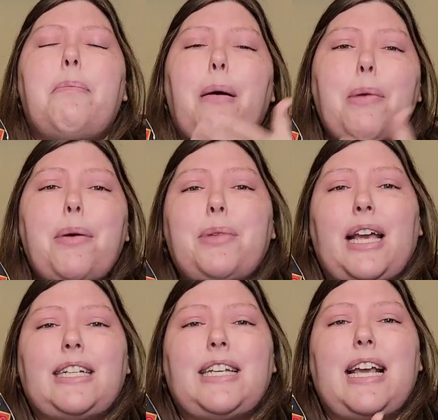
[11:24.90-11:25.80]
my mom
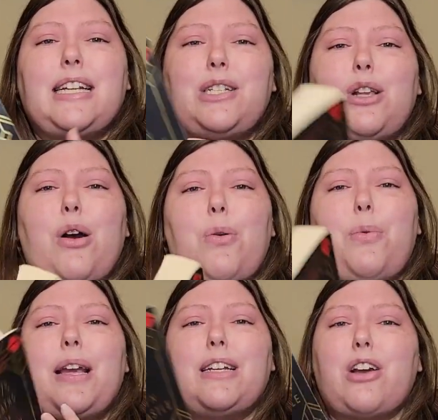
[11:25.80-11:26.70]
liked it, and so
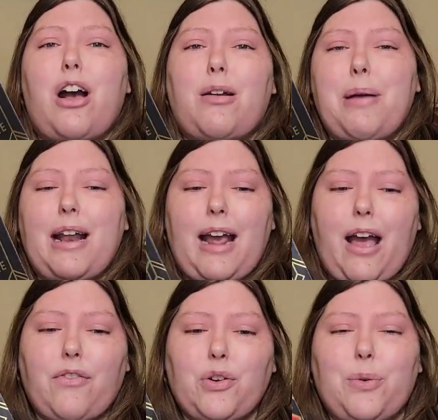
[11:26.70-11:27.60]
we could talk about it
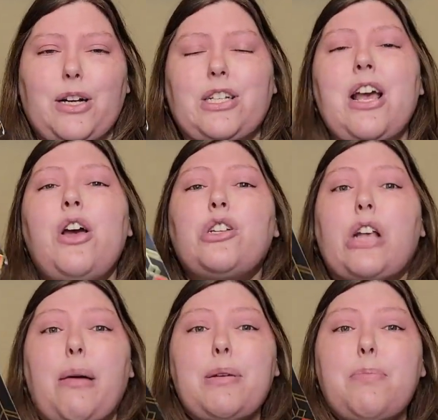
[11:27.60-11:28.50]
afterwards.
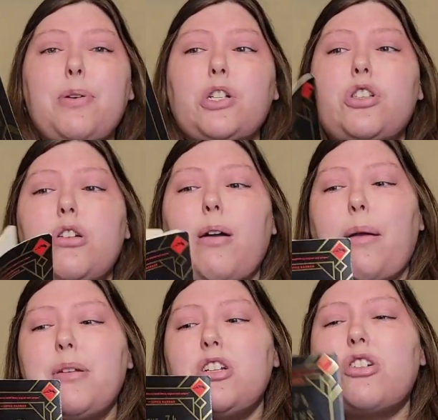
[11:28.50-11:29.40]
So I'm going to push through.
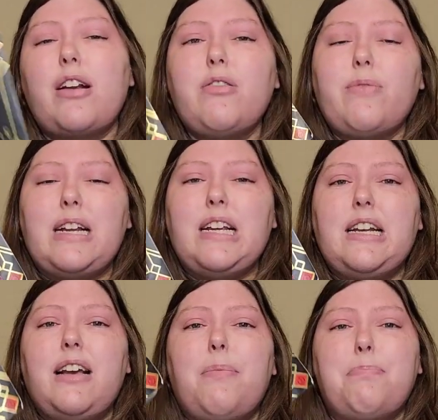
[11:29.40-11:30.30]
I'm going to try to
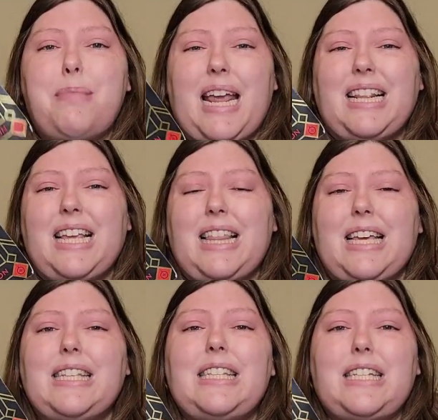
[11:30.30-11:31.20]
read mainly
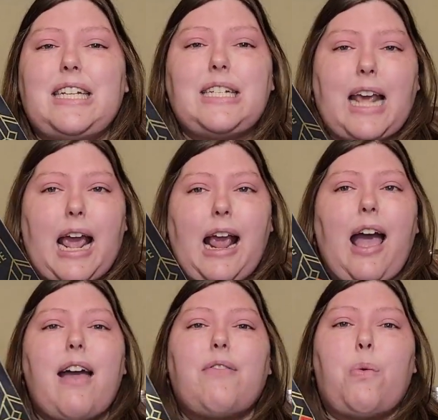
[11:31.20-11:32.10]
this today.
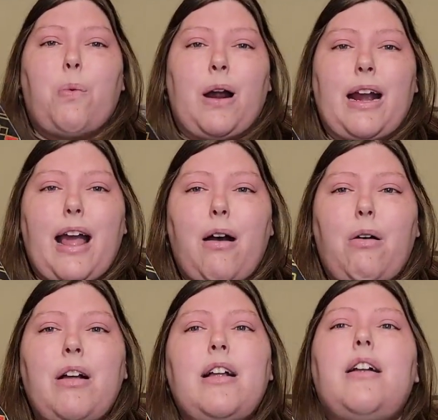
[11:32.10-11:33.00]
I have a
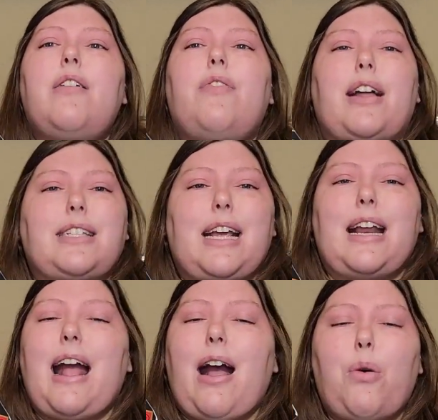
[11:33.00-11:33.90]
workout. That's like
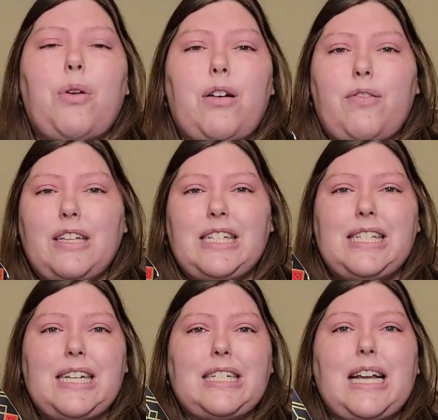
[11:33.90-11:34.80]
an hour of
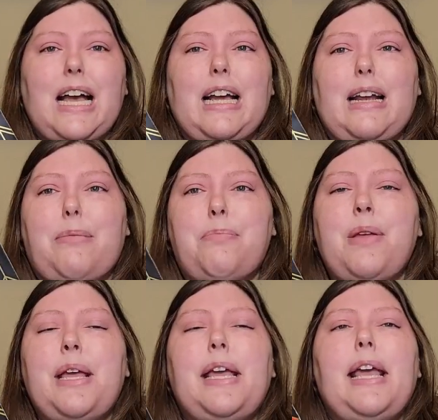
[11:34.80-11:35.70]
listening time,
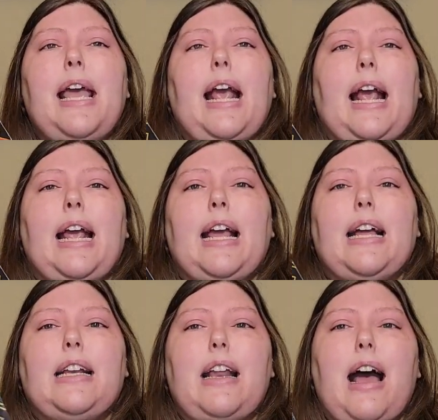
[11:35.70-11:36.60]

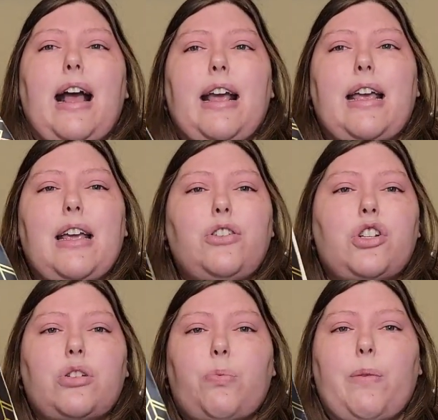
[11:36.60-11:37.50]
and I can
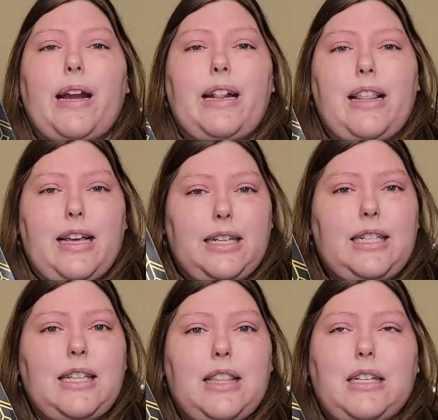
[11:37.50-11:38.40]
just read
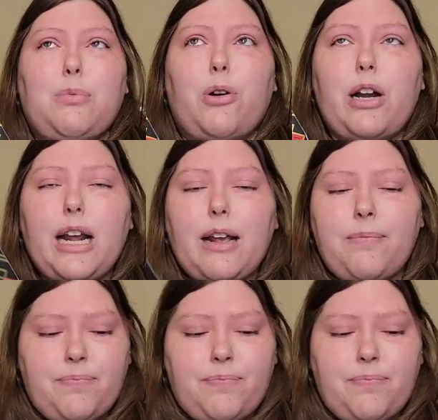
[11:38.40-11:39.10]
this morning.